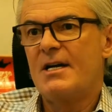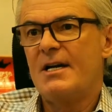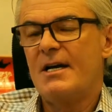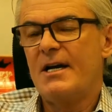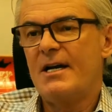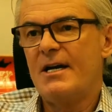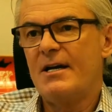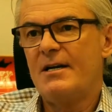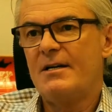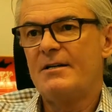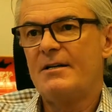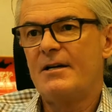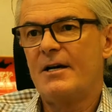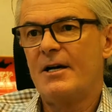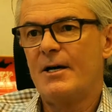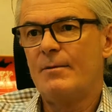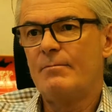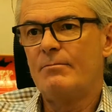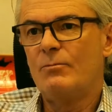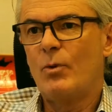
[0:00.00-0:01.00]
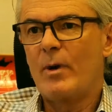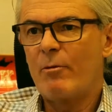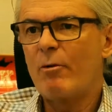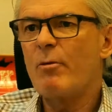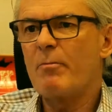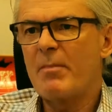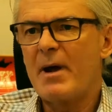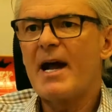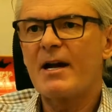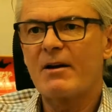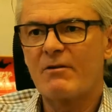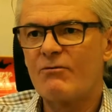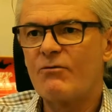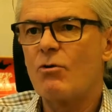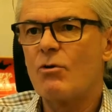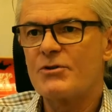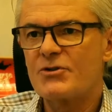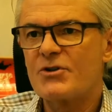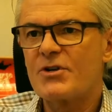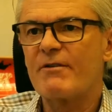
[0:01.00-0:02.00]
and we went back and
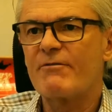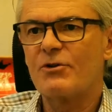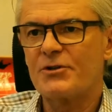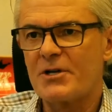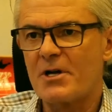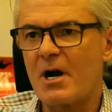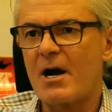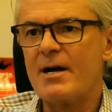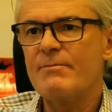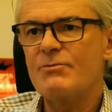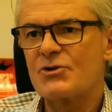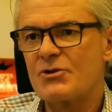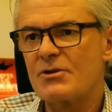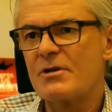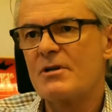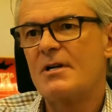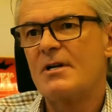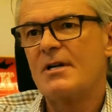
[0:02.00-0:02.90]
forth several times